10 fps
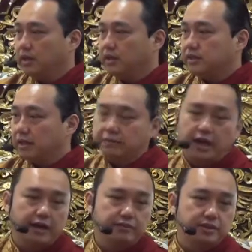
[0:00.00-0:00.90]

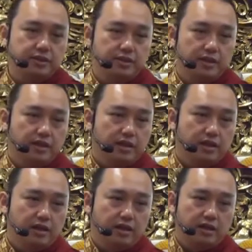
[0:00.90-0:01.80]
Sometimes
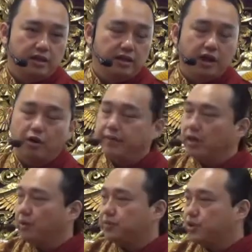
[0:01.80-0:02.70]
there will be
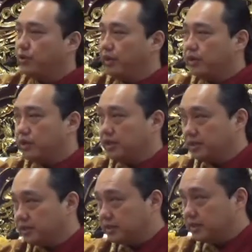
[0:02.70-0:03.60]

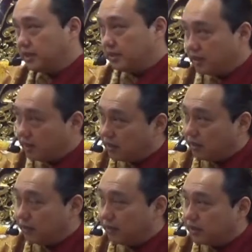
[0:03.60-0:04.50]
obscurations. Now
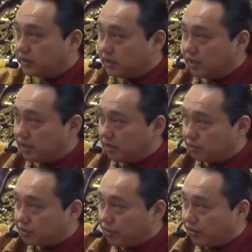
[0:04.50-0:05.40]
you can see the
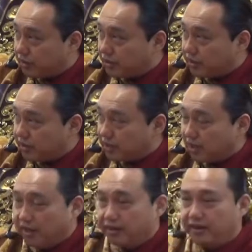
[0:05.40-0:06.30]
obscuration is
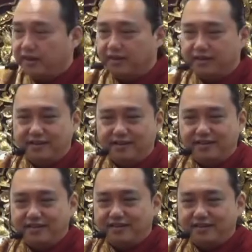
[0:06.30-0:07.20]
clearing.
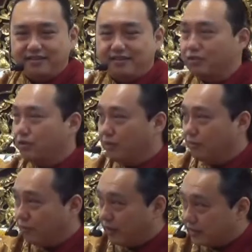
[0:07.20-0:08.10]
The top
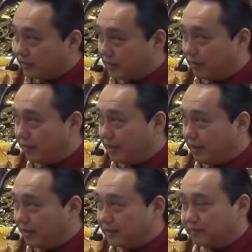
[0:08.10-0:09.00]
1
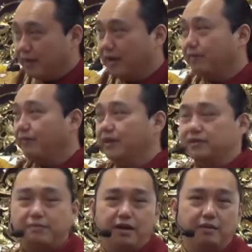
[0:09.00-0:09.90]
centimeter has
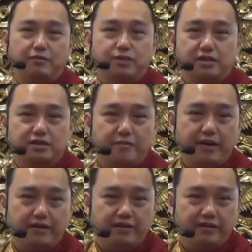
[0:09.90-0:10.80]
become
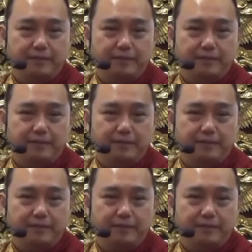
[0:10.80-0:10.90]
transparent.